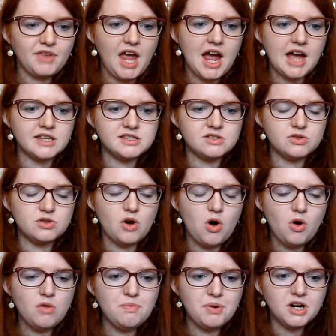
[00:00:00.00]
And so the
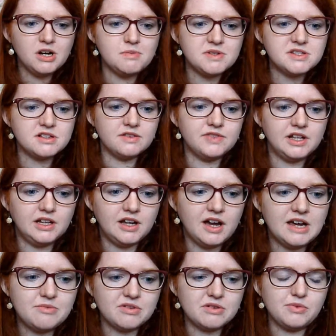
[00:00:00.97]
whole purpose of the
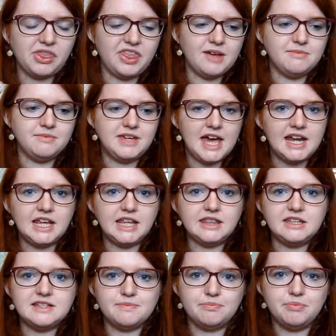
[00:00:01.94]
library with them getting
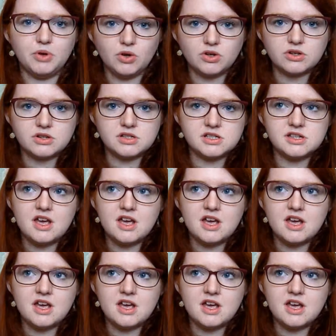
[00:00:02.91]
these books